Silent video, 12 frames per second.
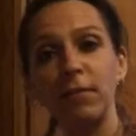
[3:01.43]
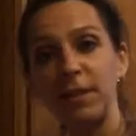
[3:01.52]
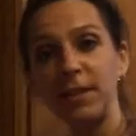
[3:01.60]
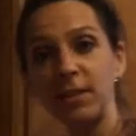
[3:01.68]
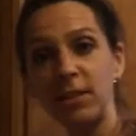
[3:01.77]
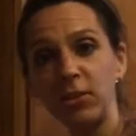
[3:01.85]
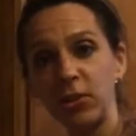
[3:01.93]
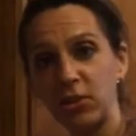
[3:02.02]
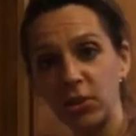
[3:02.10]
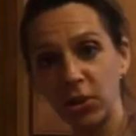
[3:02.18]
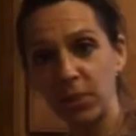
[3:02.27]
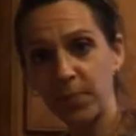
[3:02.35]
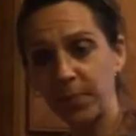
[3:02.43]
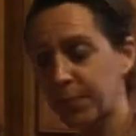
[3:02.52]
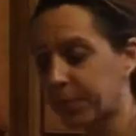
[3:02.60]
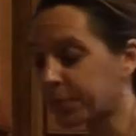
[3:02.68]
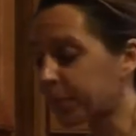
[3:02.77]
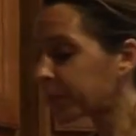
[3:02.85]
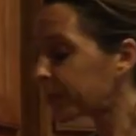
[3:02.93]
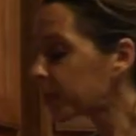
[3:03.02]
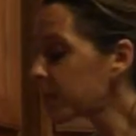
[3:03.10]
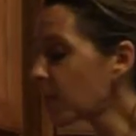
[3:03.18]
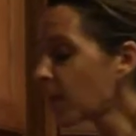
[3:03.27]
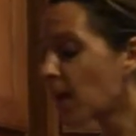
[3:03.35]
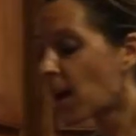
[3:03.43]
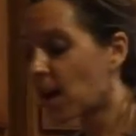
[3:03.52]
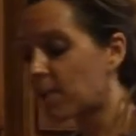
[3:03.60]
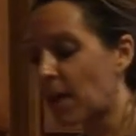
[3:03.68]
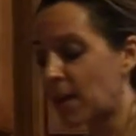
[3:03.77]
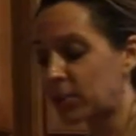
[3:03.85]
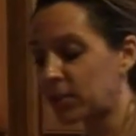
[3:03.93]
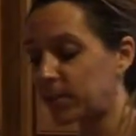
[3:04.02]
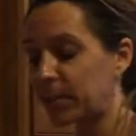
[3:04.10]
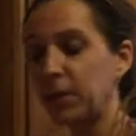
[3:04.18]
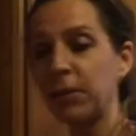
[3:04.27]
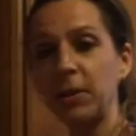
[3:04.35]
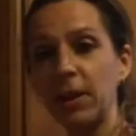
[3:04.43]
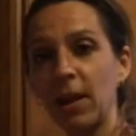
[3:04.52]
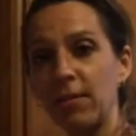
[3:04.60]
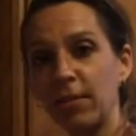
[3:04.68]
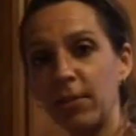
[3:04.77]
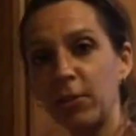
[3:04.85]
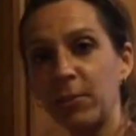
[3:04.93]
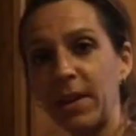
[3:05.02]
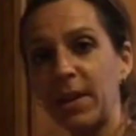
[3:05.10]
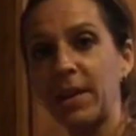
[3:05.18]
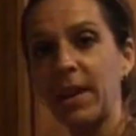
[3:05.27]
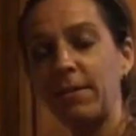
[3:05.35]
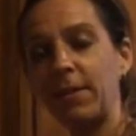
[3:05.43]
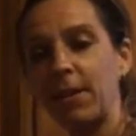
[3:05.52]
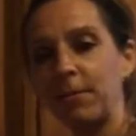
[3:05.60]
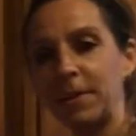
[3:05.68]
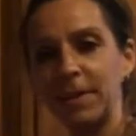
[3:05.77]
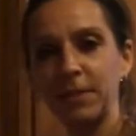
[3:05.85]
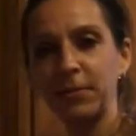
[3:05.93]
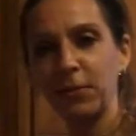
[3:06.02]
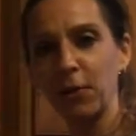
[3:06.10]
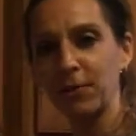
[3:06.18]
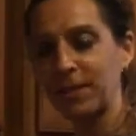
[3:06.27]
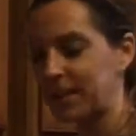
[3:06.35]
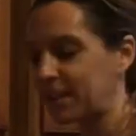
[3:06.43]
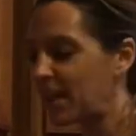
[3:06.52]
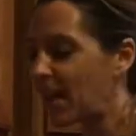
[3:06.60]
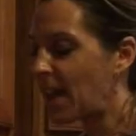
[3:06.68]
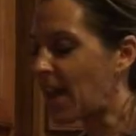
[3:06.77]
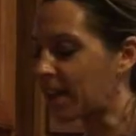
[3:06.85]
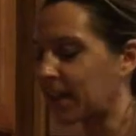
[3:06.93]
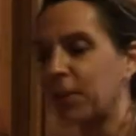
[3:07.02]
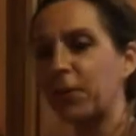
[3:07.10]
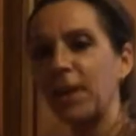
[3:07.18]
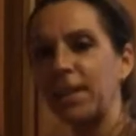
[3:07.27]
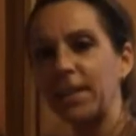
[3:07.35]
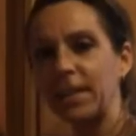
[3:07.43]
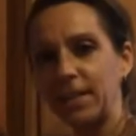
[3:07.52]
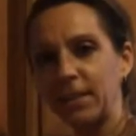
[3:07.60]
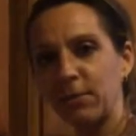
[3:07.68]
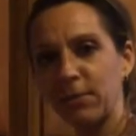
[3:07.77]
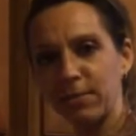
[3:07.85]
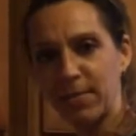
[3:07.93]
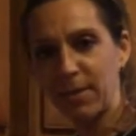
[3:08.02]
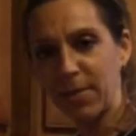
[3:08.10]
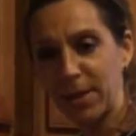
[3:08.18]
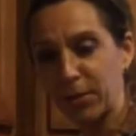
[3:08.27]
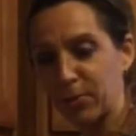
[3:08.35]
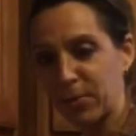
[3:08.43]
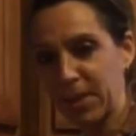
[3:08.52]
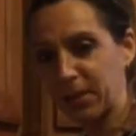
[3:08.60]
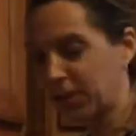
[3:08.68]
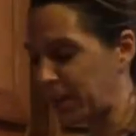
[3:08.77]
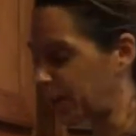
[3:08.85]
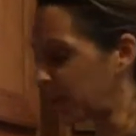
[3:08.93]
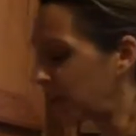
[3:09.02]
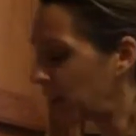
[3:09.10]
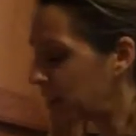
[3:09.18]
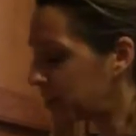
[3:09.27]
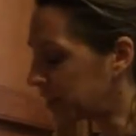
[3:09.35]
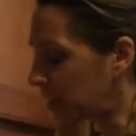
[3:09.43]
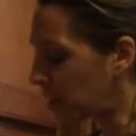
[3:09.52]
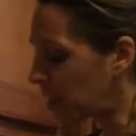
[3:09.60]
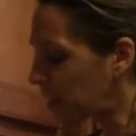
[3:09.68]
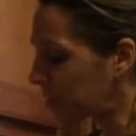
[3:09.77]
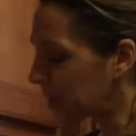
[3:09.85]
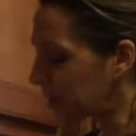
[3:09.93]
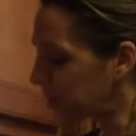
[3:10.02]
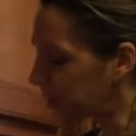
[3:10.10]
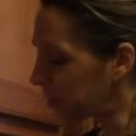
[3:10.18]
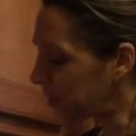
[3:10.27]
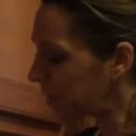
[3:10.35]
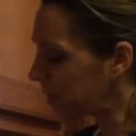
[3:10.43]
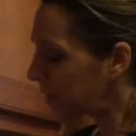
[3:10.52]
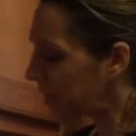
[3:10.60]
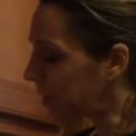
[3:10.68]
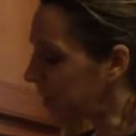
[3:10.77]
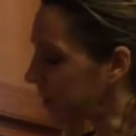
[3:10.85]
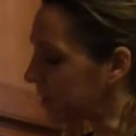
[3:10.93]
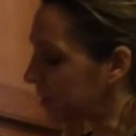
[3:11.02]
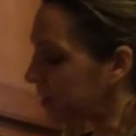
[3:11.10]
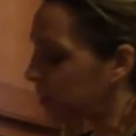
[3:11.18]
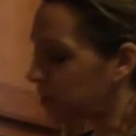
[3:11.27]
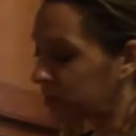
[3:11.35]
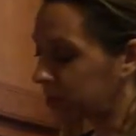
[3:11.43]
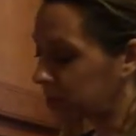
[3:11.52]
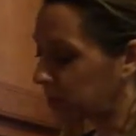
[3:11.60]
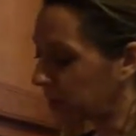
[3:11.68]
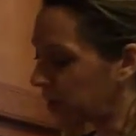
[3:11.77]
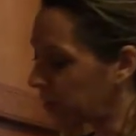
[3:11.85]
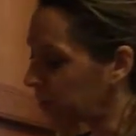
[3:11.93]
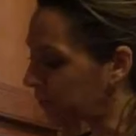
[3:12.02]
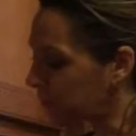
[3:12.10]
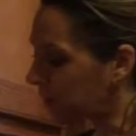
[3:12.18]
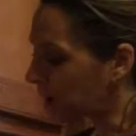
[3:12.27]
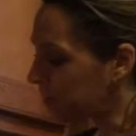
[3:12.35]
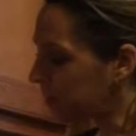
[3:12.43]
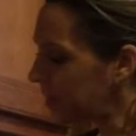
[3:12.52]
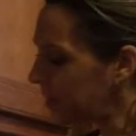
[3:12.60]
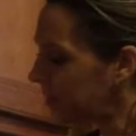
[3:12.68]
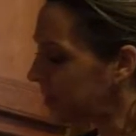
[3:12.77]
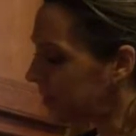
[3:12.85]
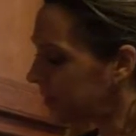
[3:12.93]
freeze the ginger. I just peeled it off a little bit, and I found when it's frozen, I can grate it easier with my microclean grater. So now all I'm going to do is use the grater over top of this